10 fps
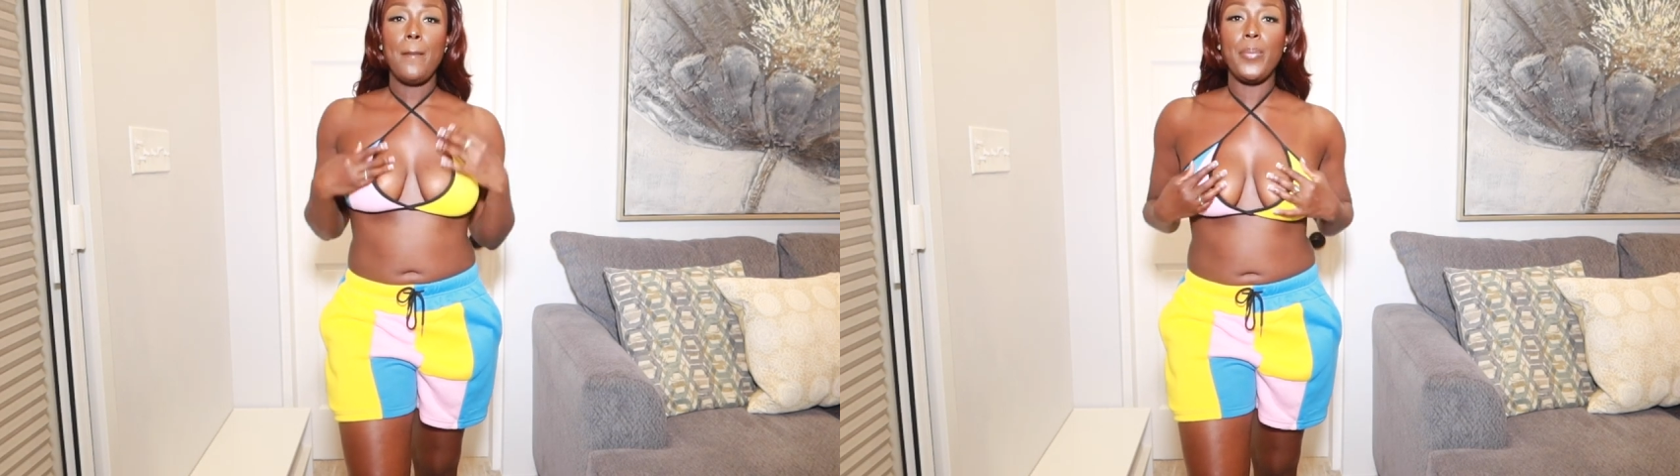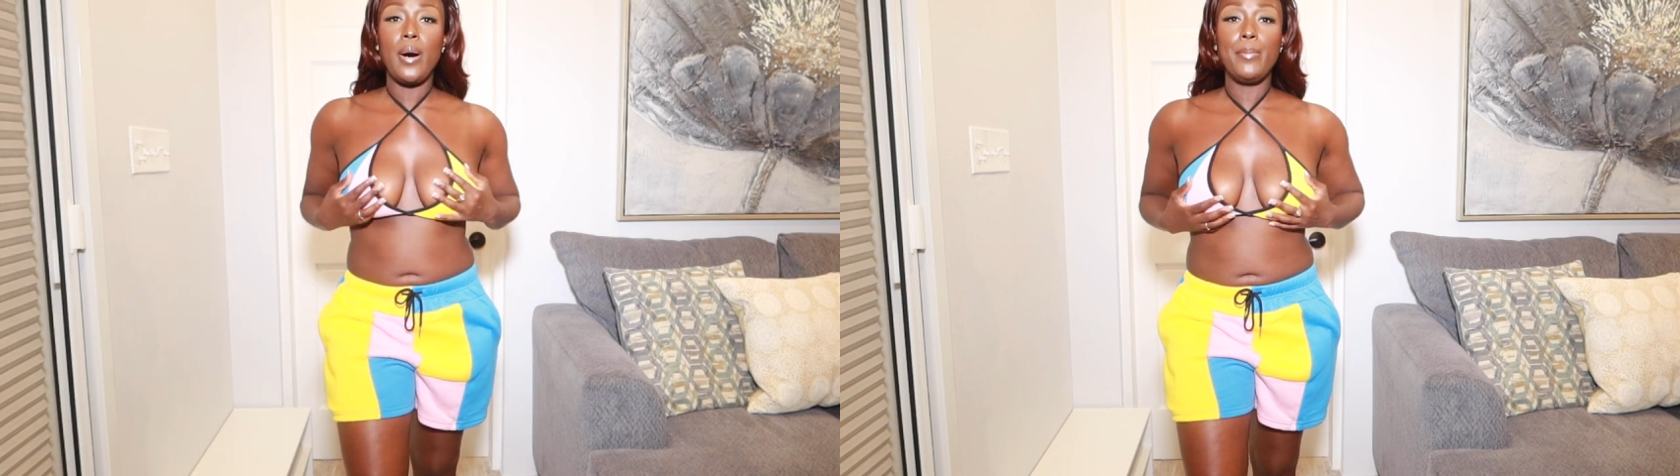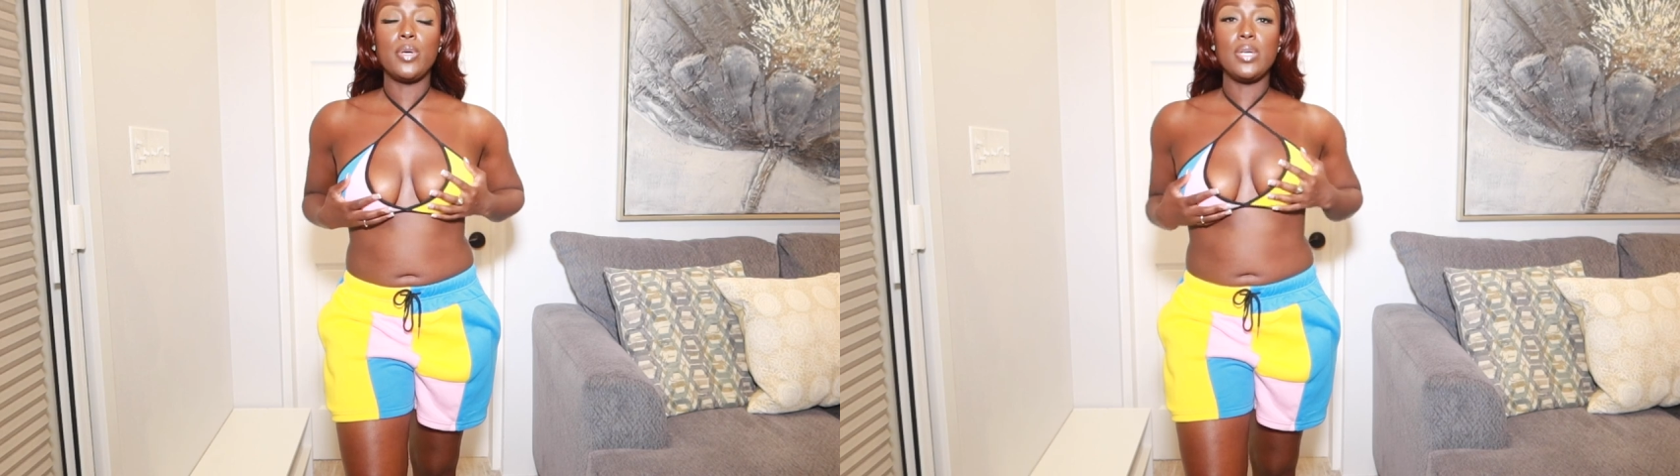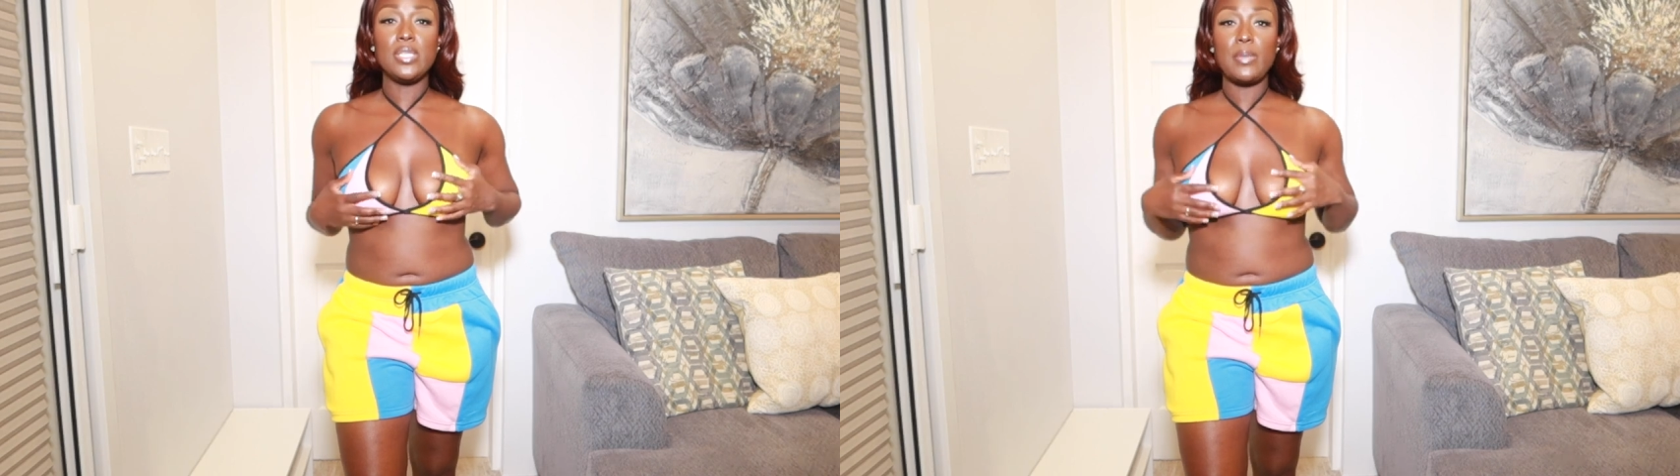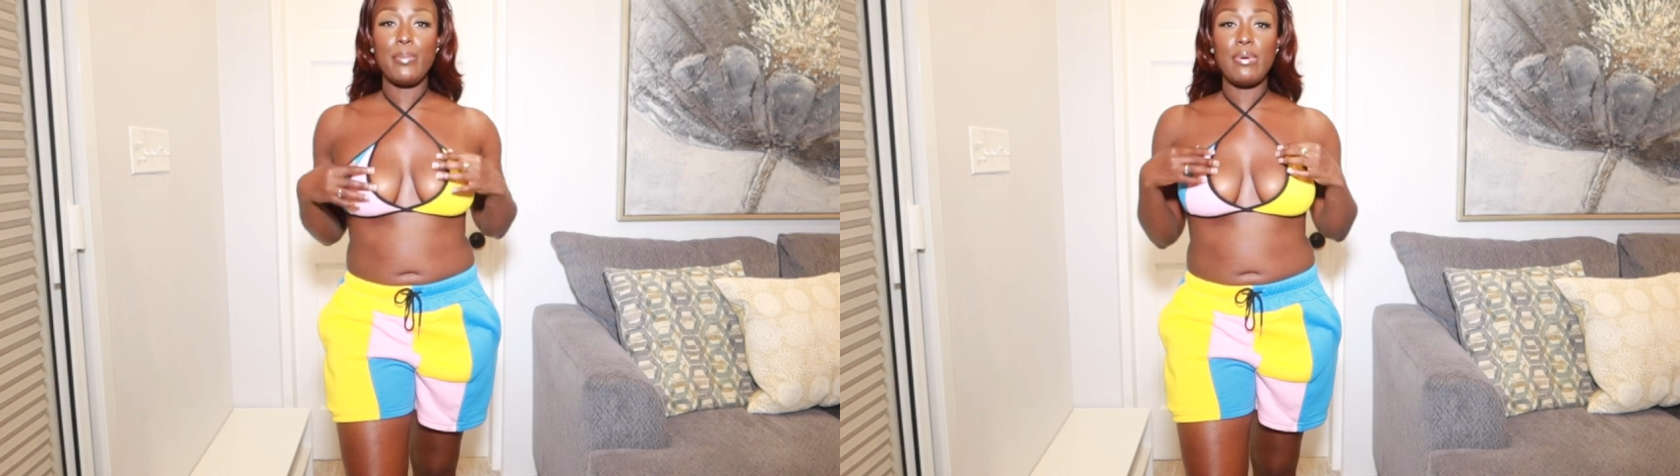but
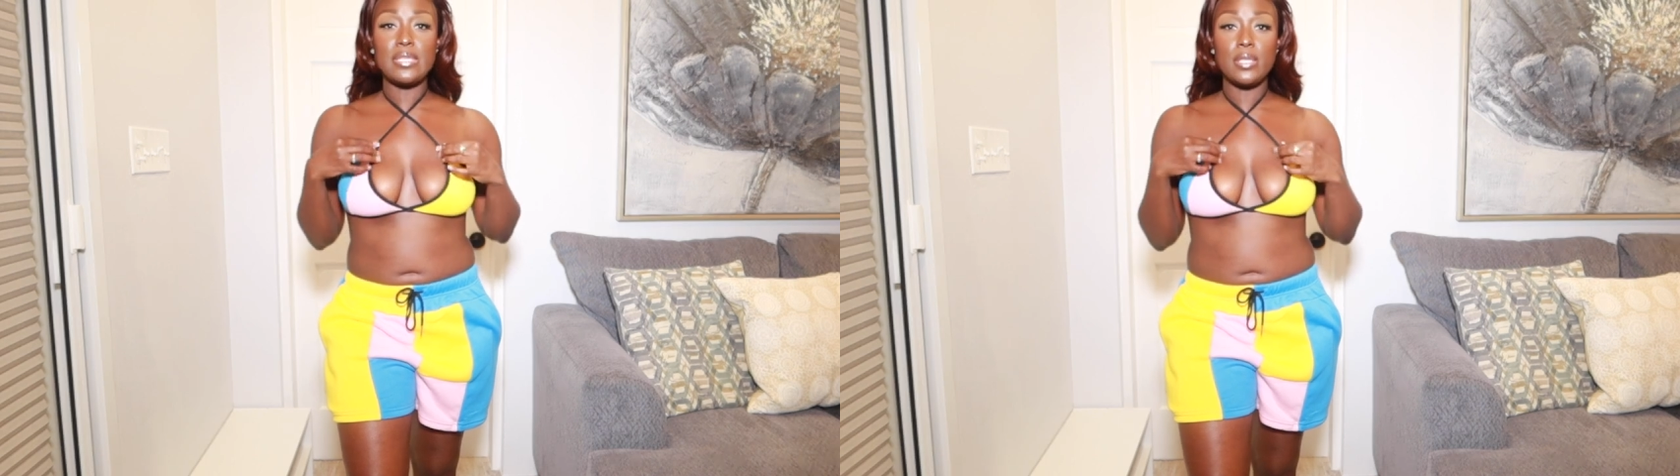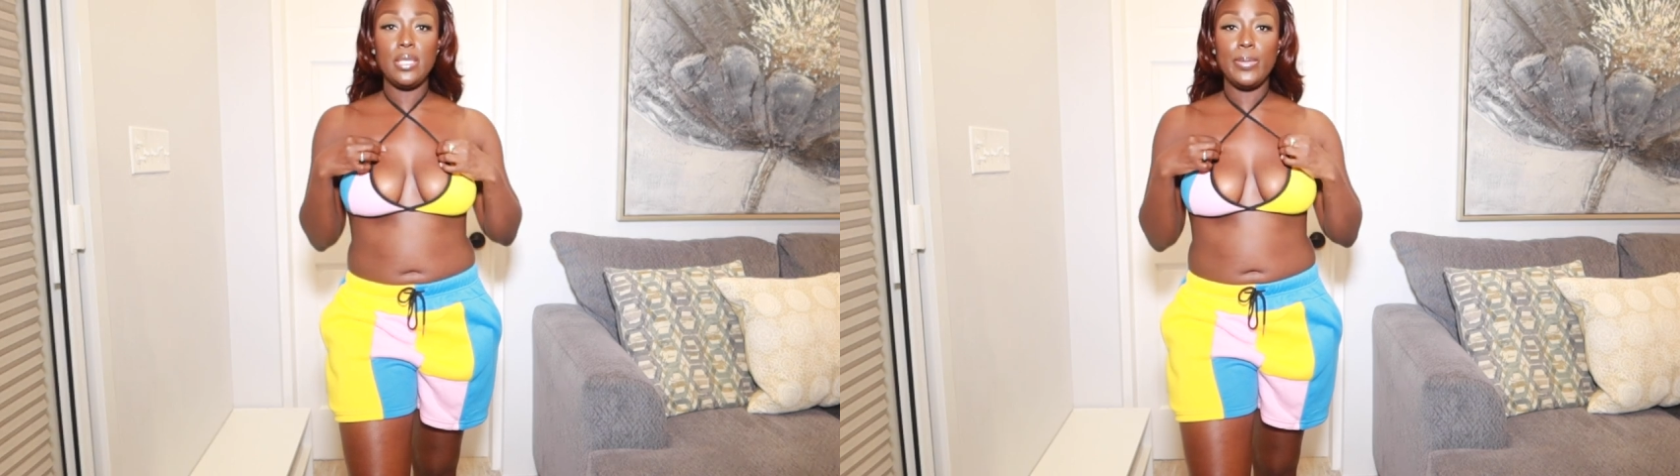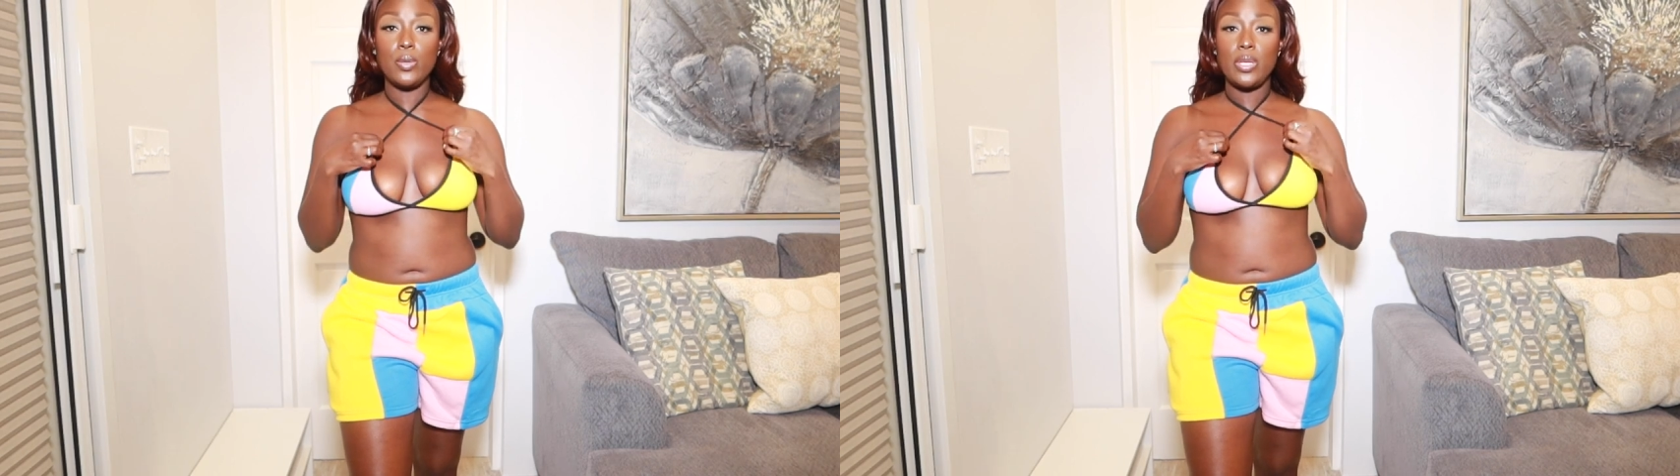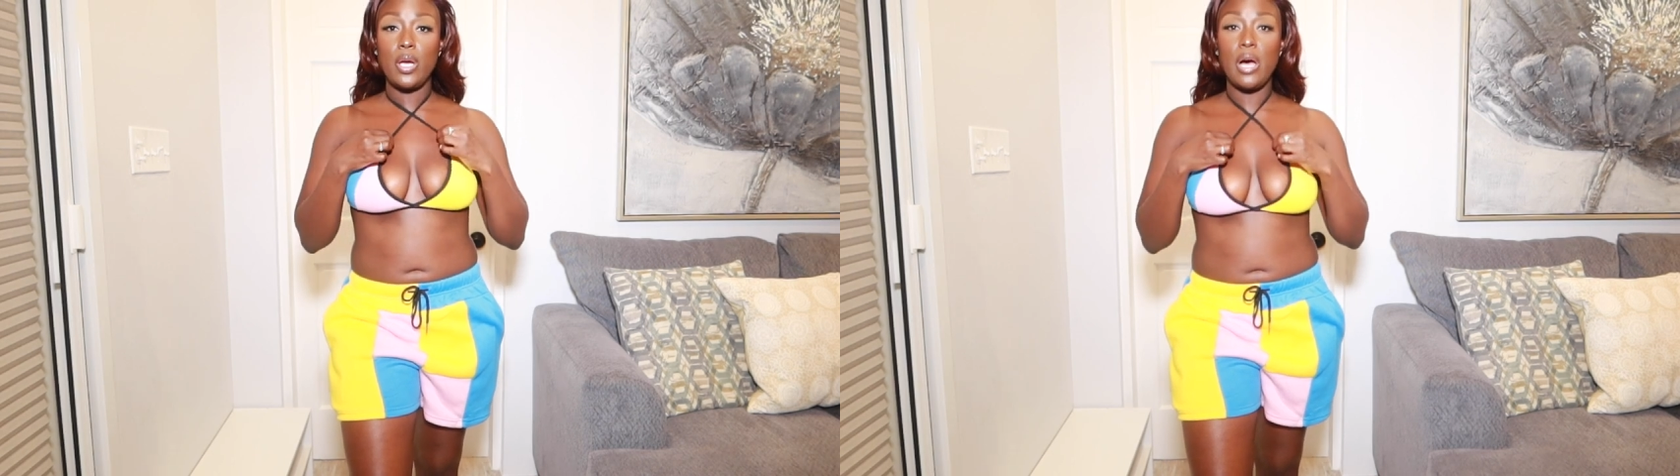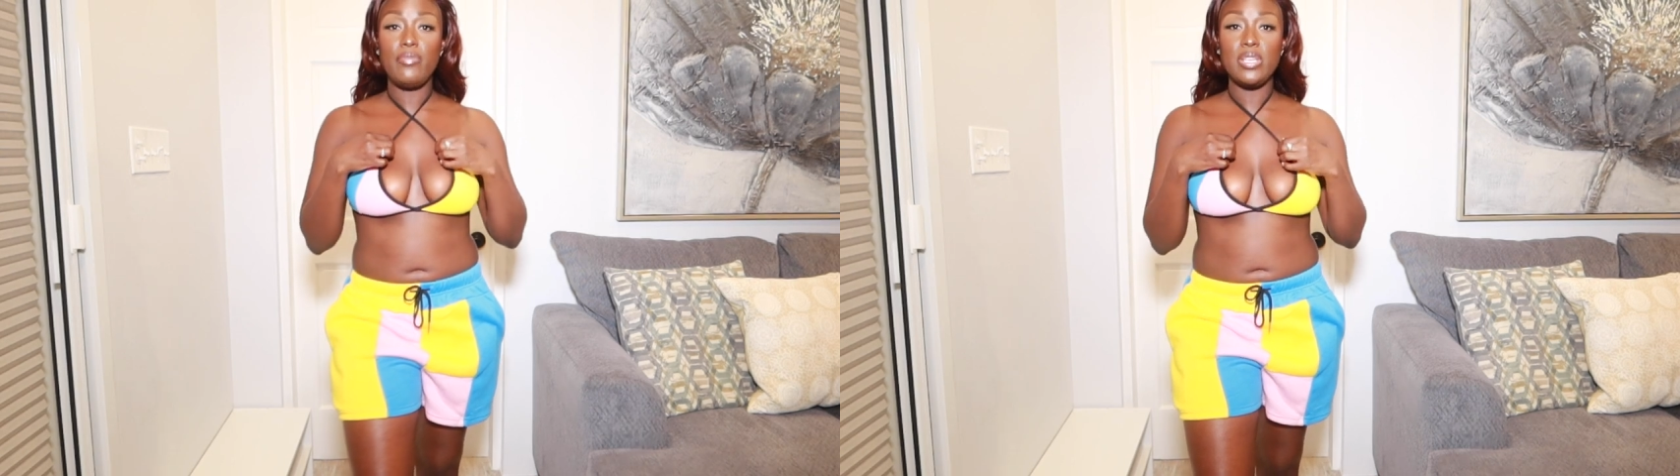because my breasts are a little bit on the
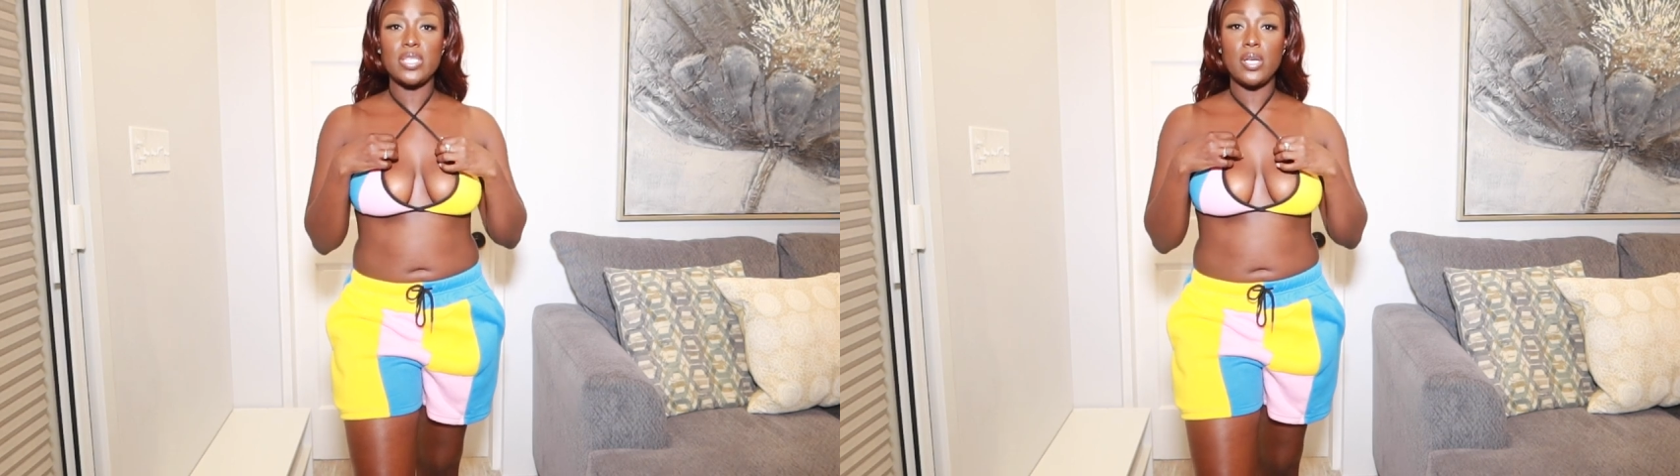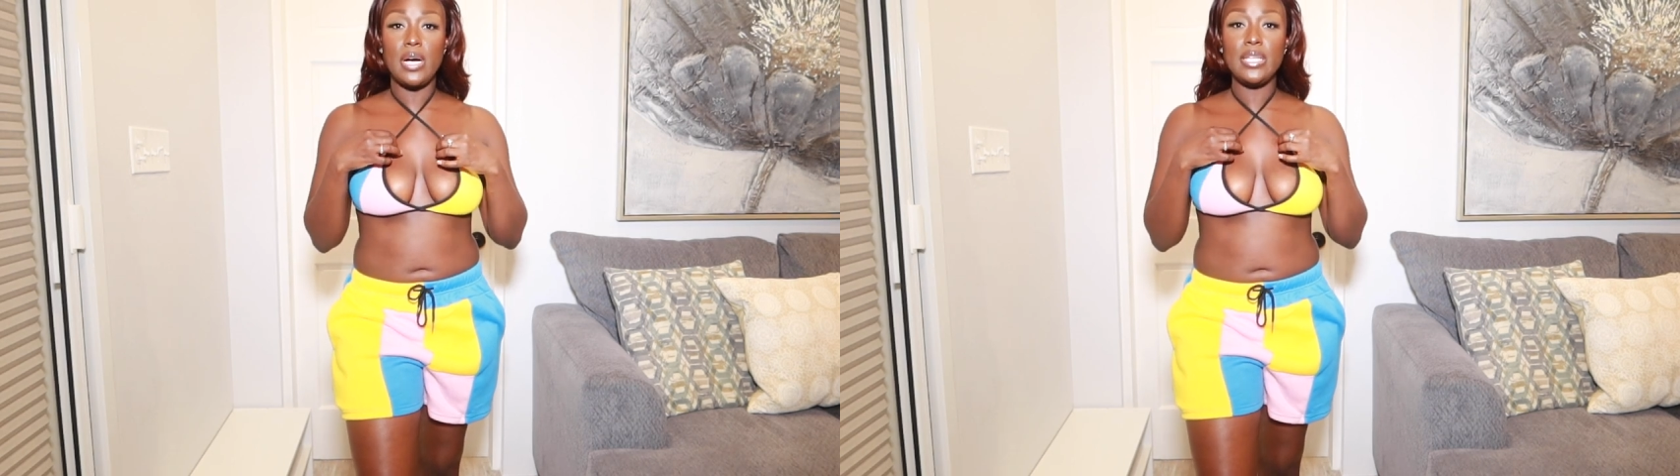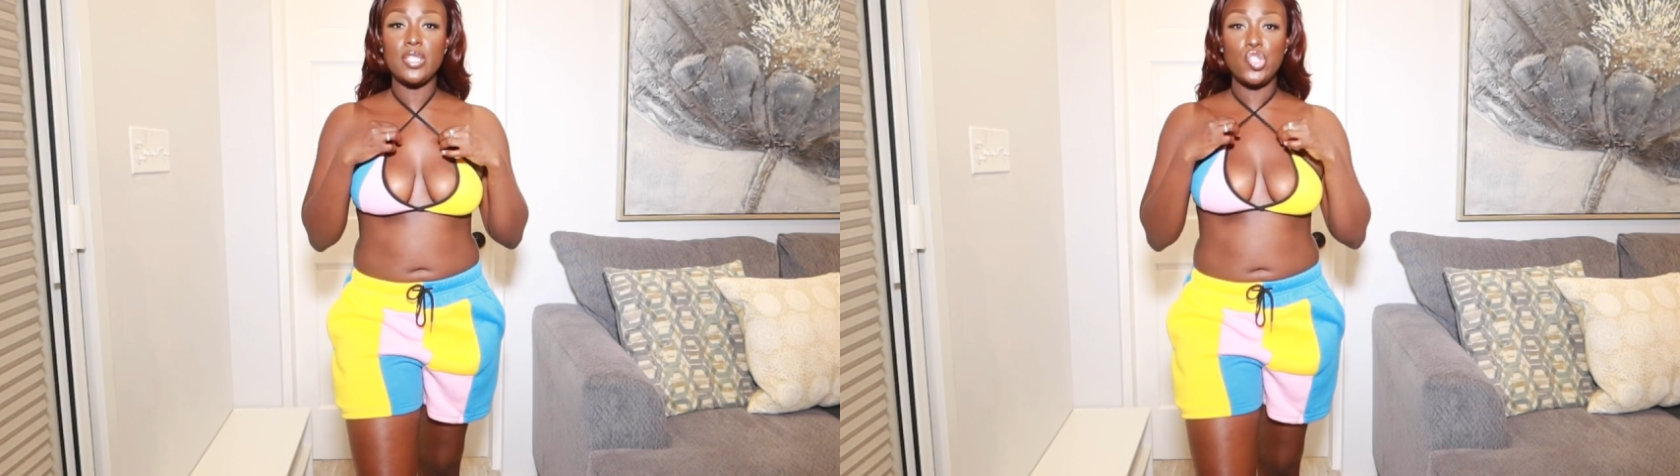heavier side,